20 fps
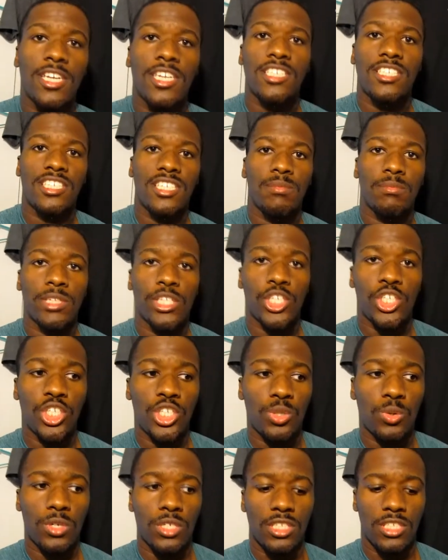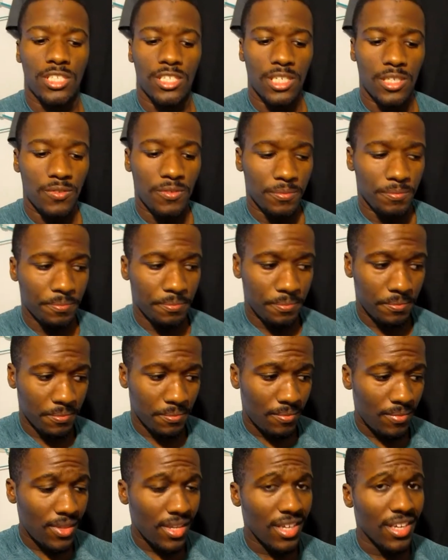seamless short sleeve.
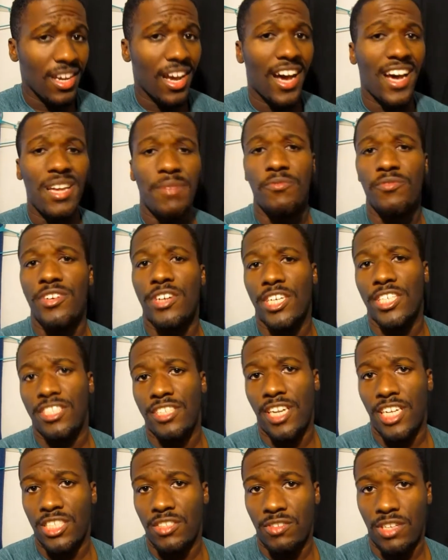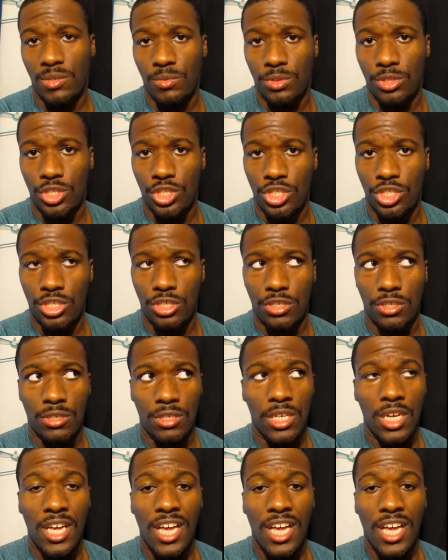I am very satisfied with this shirt.